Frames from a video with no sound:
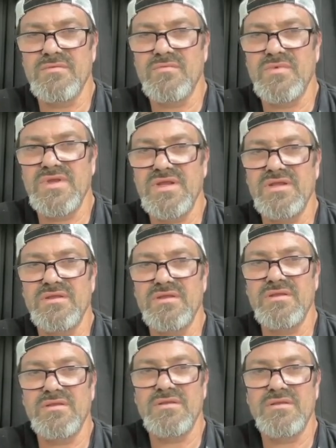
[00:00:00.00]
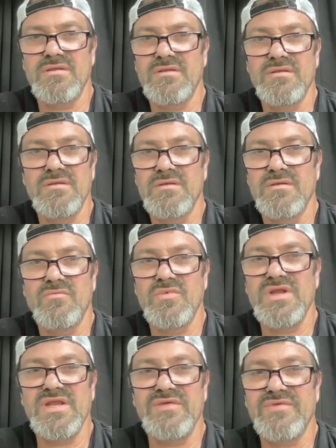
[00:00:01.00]
we didn't
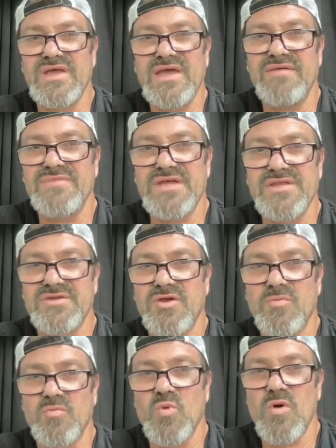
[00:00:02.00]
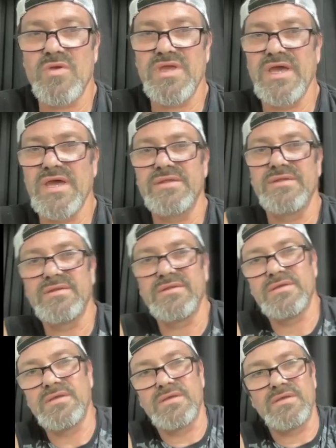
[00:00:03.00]
we didn't even have that term woke yet.
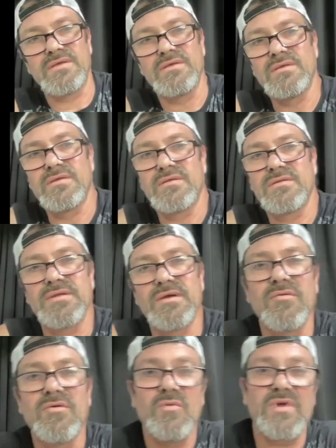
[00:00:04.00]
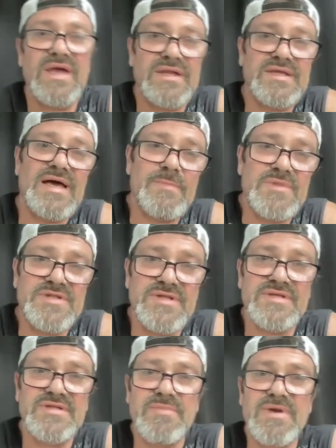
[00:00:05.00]
So we had common
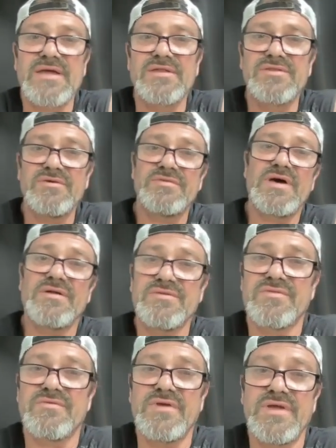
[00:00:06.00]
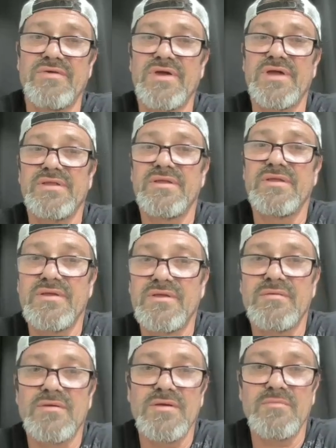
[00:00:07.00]
sense back in 2003, right?
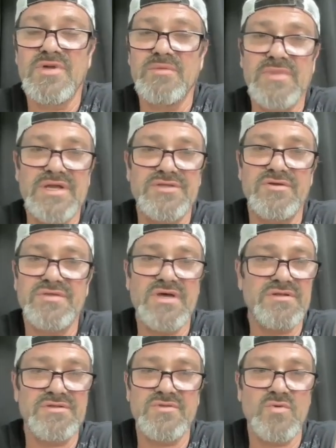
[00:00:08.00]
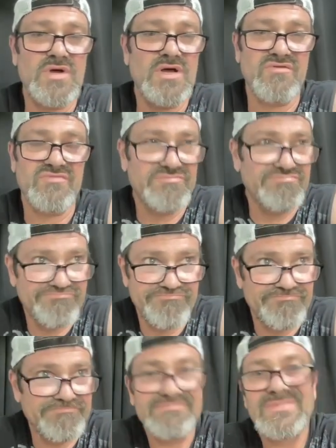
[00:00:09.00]
But by 2012,
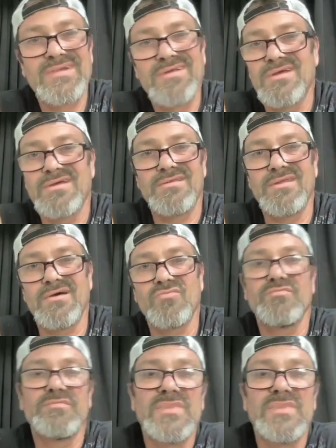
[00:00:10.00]
nope.